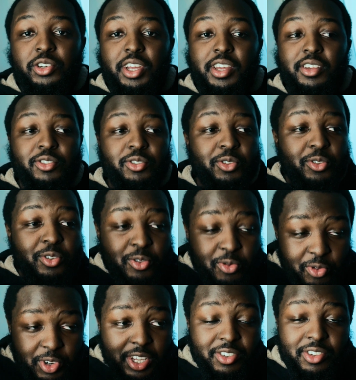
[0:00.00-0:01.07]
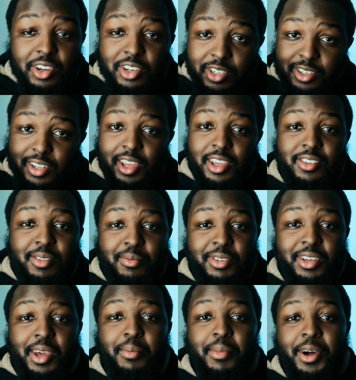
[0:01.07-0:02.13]
Okay, so research, take some
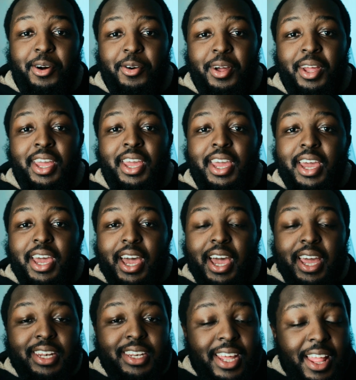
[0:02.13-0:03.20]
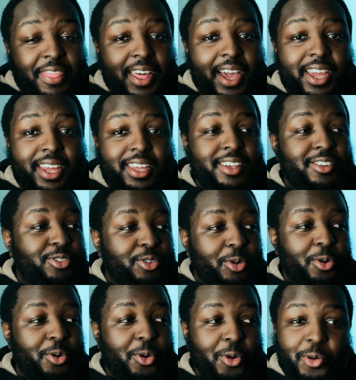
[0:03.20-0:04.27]
time out, and that is
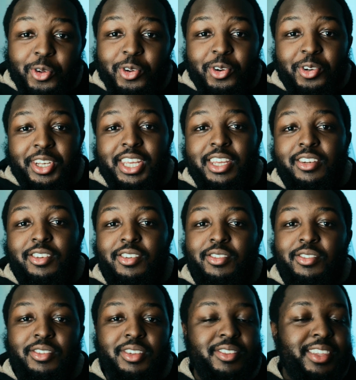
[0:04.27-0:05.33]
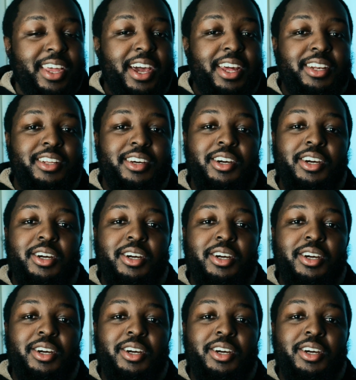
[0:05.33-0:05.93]
all you'll need to stand